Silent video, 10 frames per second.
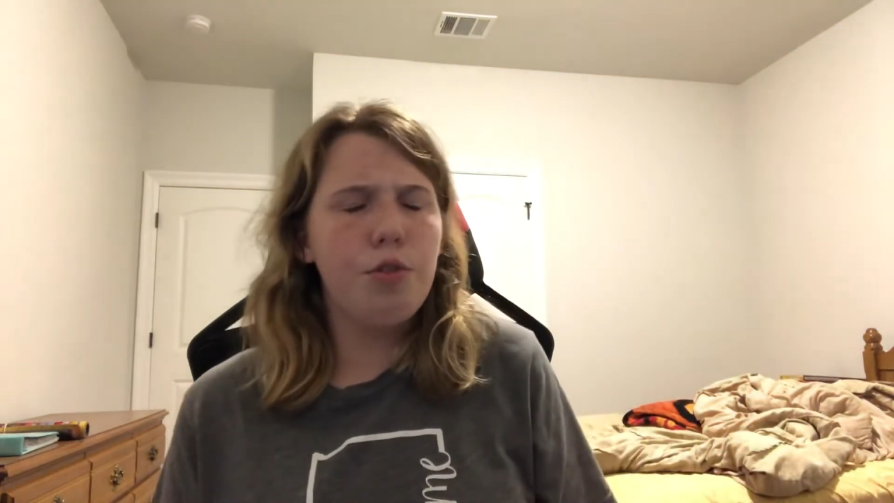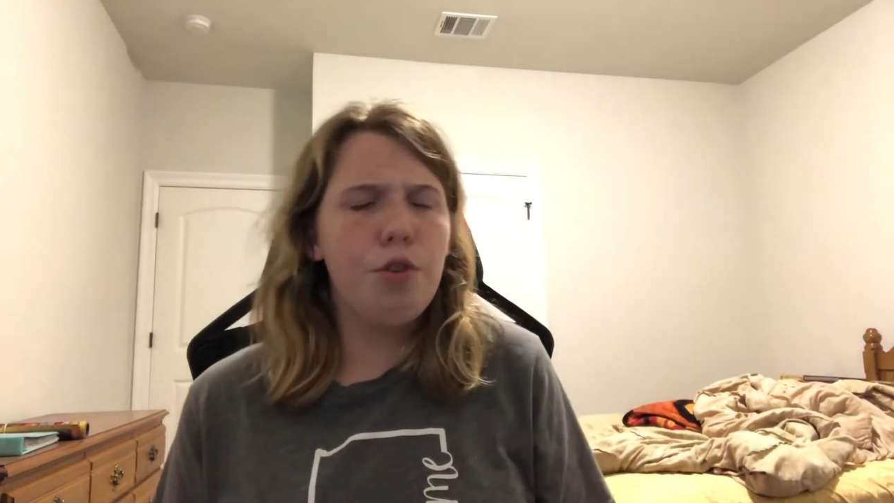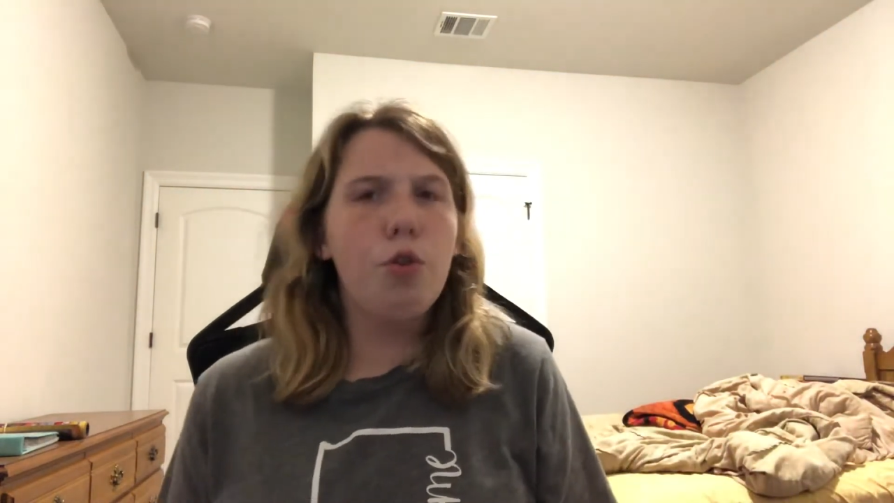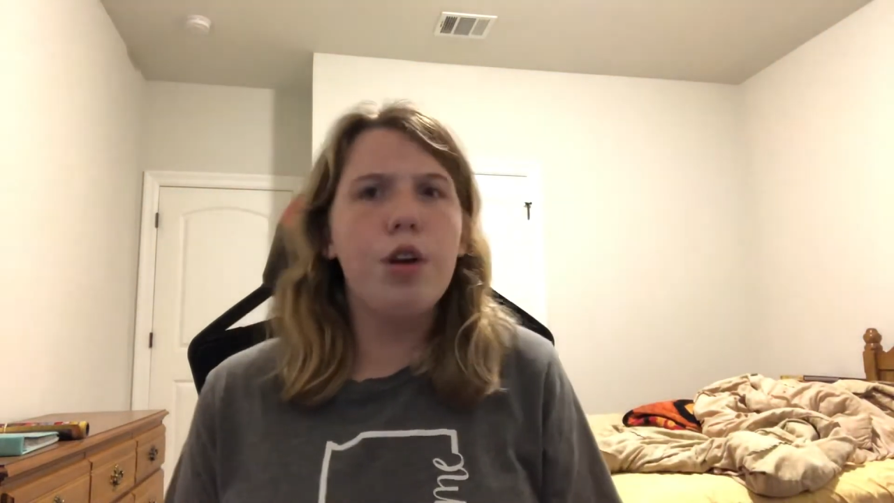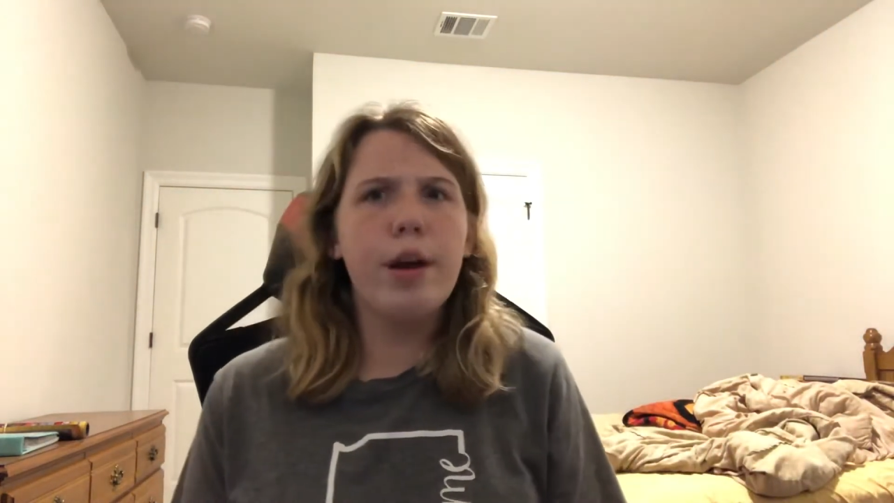
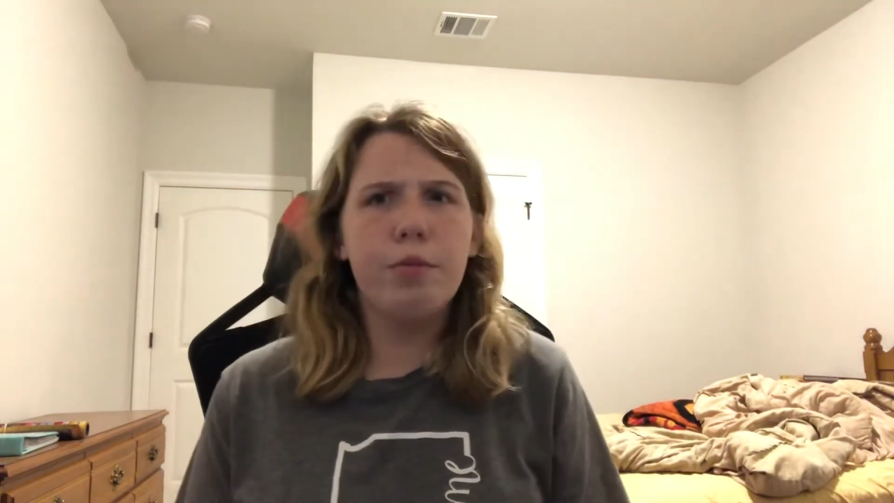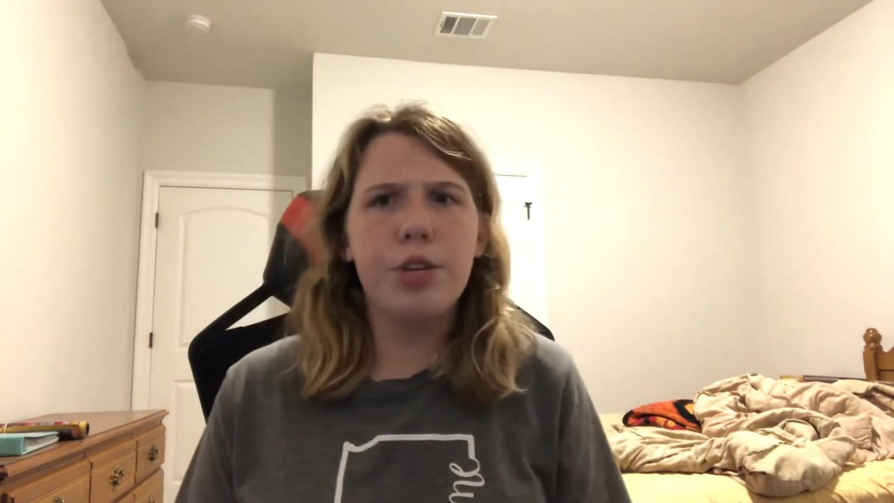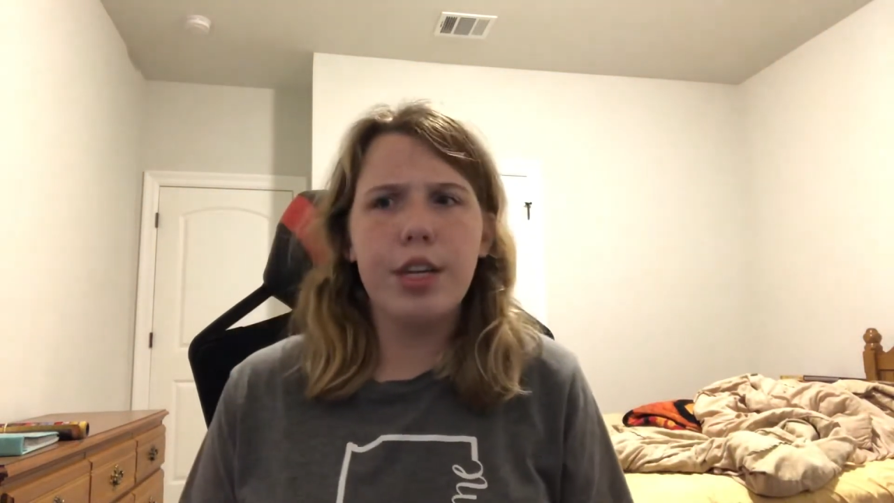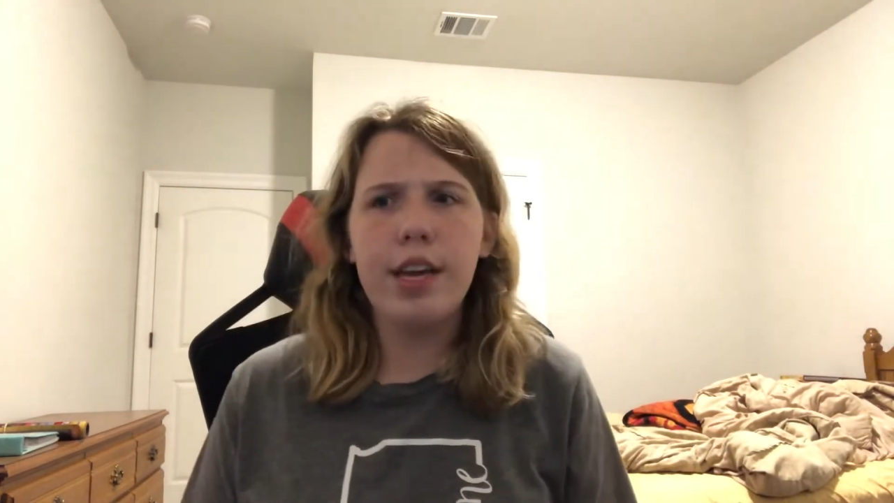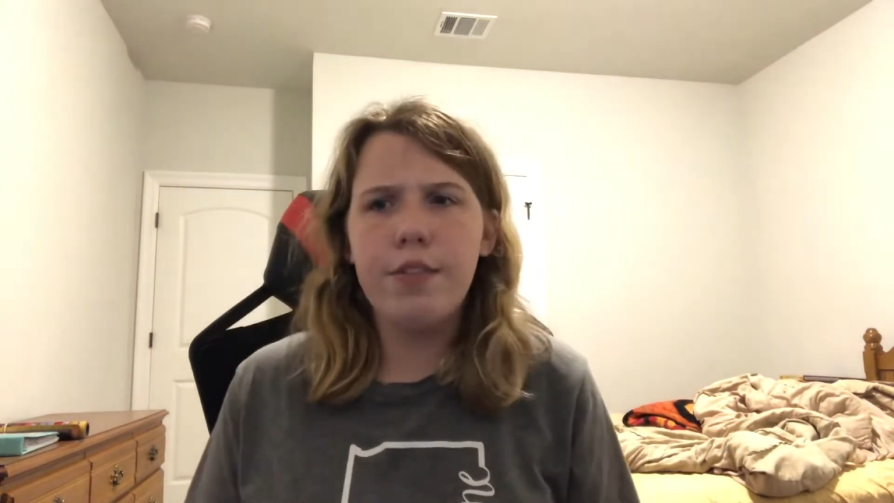your number
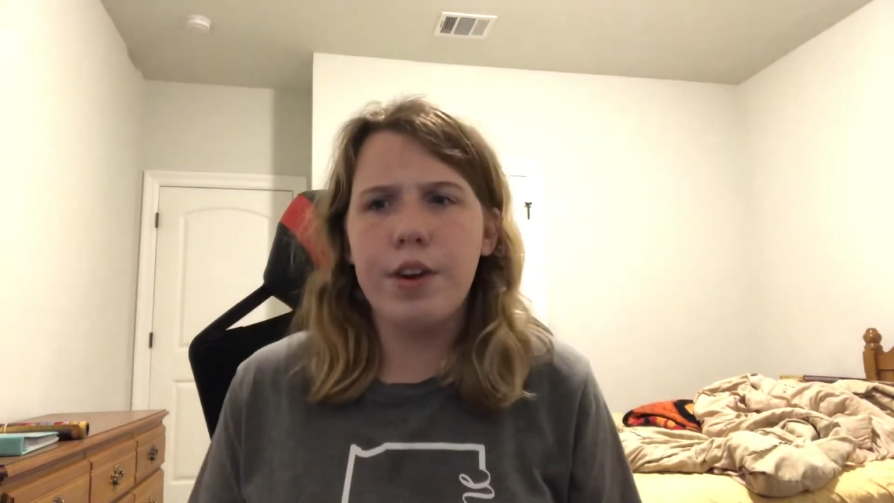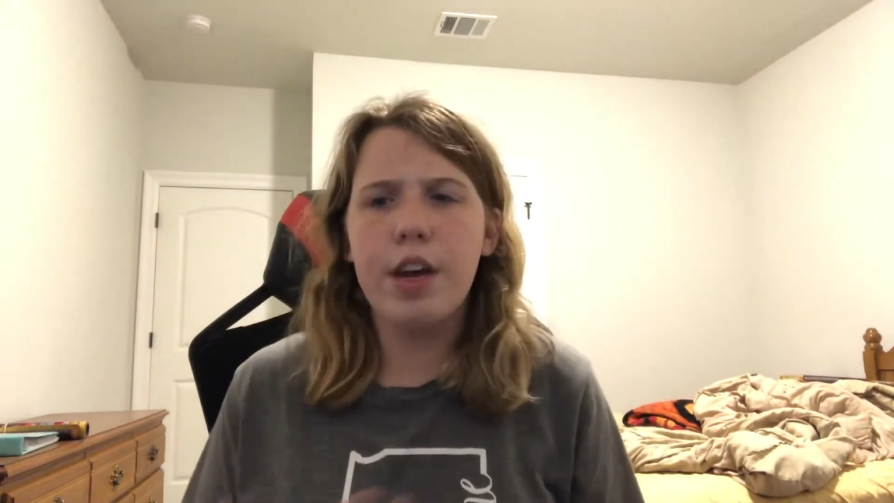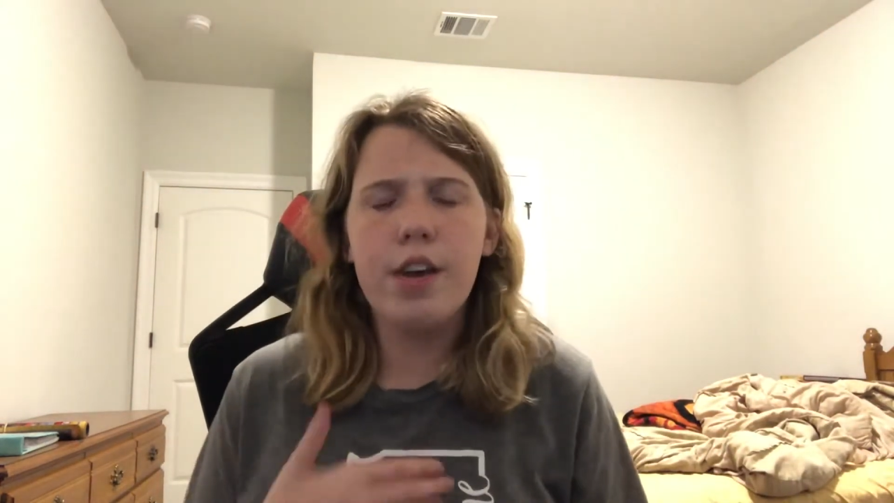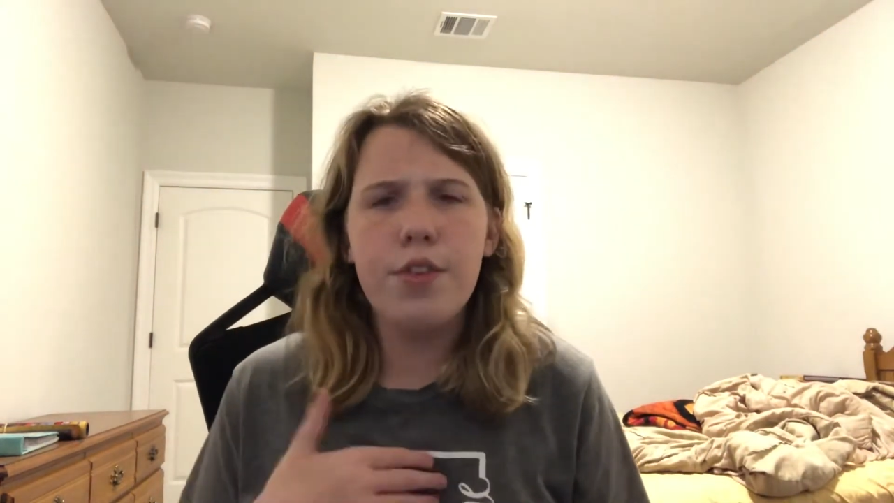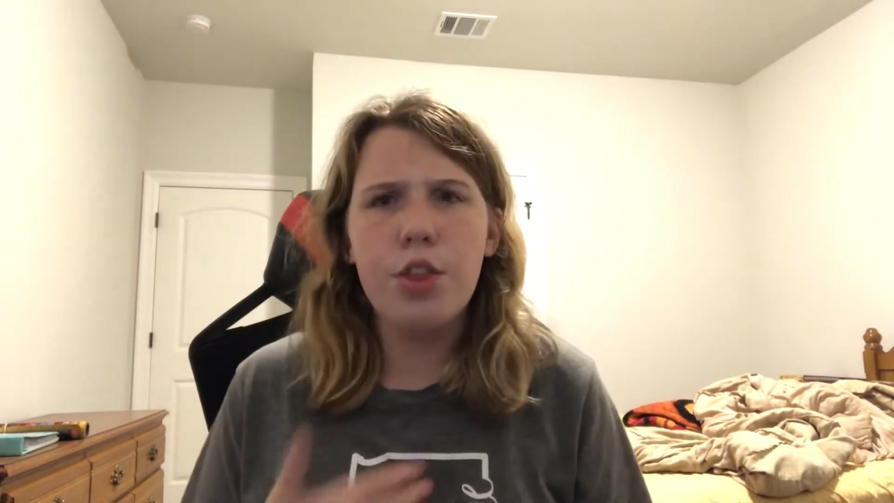to Eva,
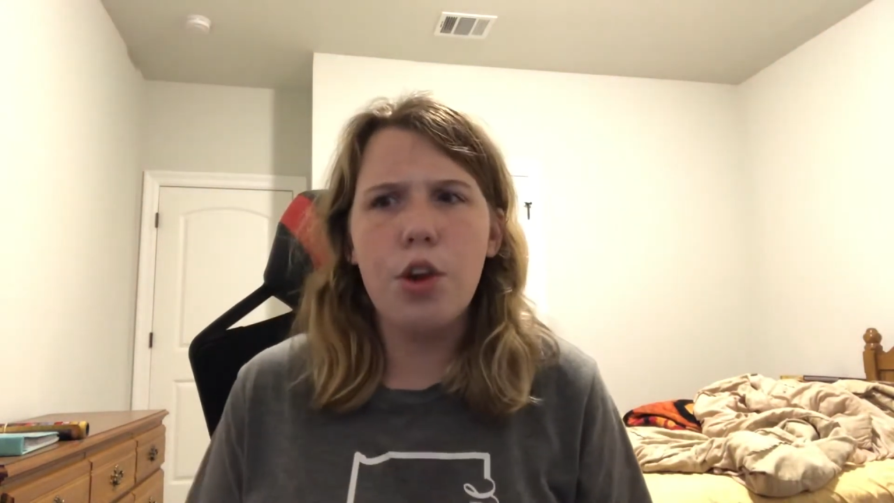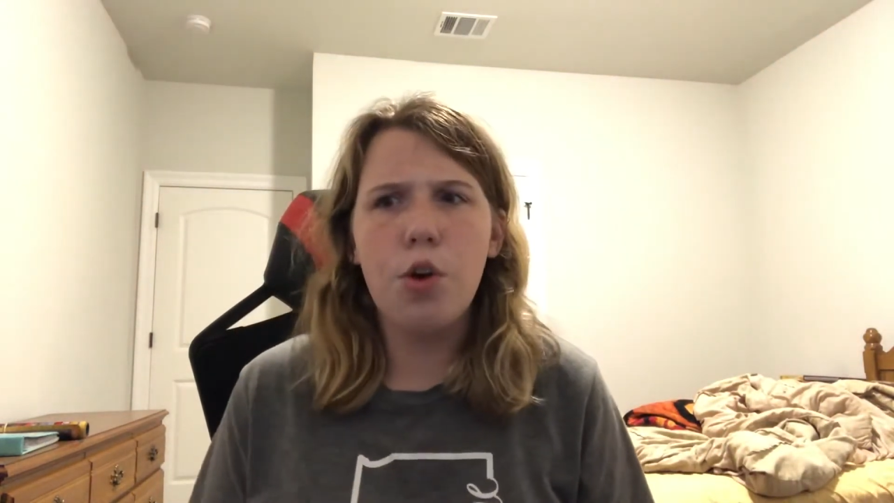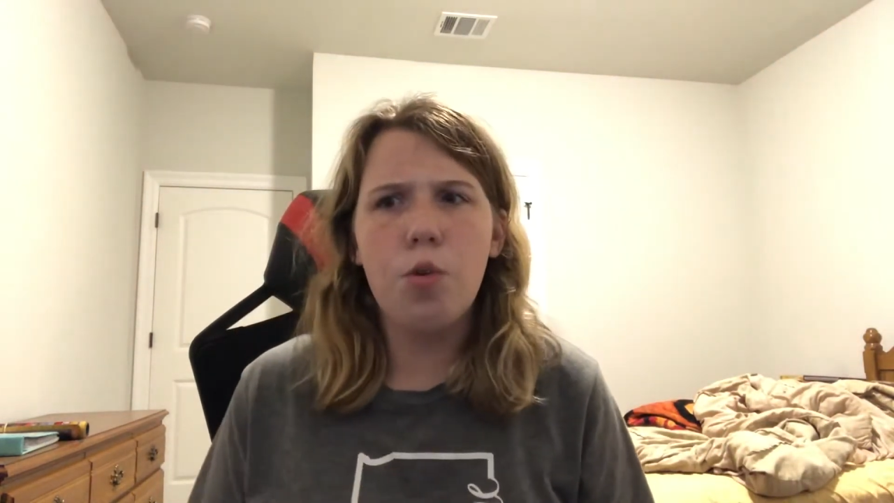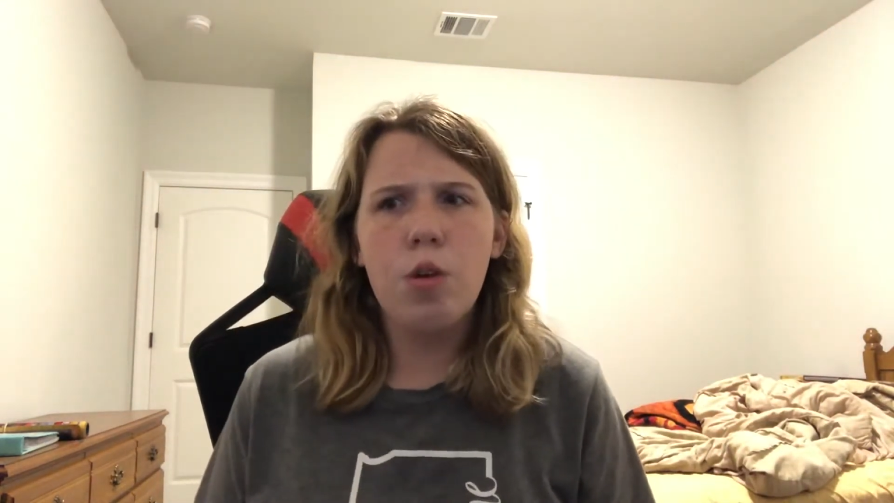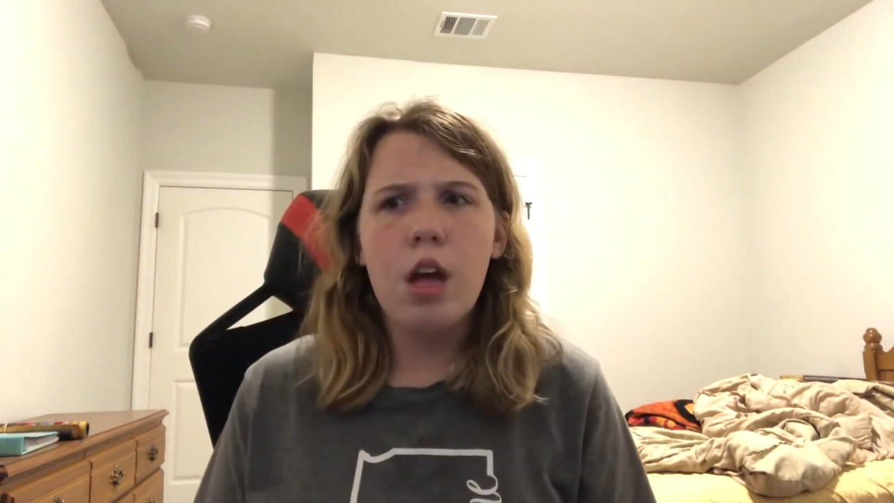even
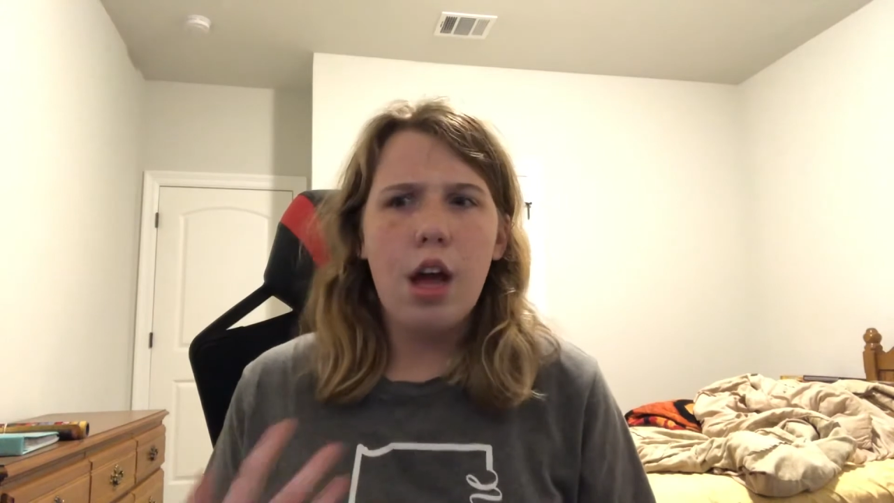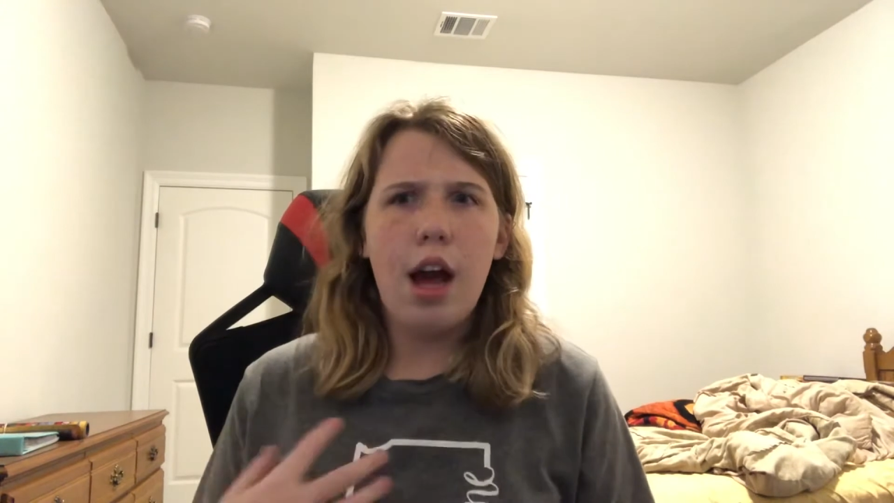though